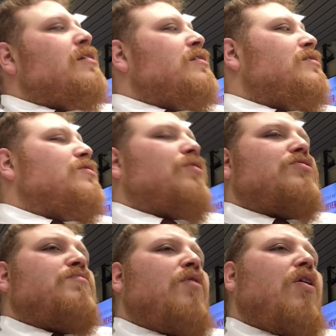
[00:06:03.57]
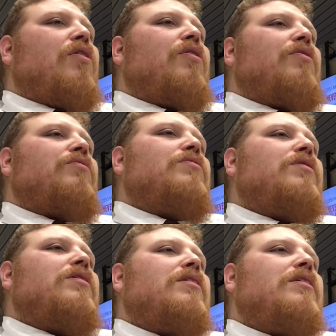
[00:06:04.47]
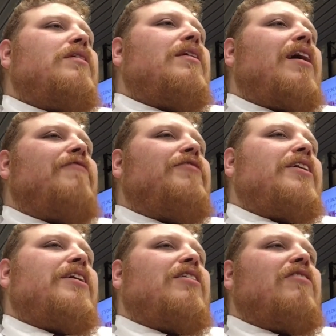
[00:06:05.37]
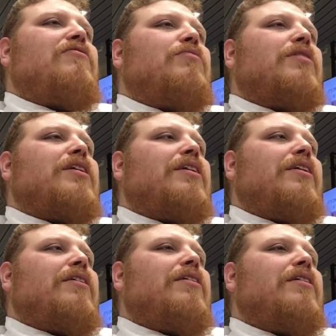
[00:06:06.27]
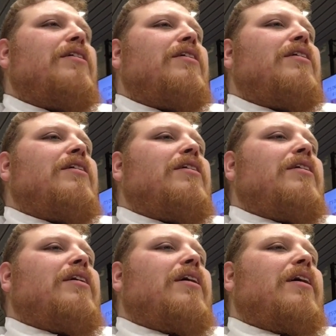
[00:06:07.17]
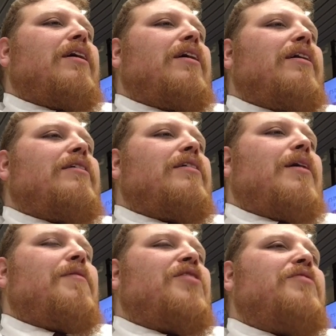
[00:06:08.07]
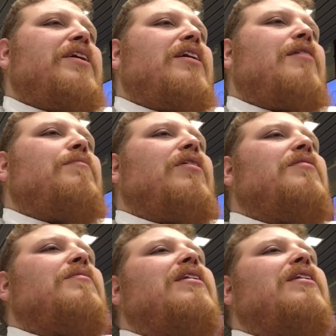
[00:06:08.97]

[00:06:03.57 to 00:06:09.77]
So tomorrow, after I get off work here, I'm gonna rig it up on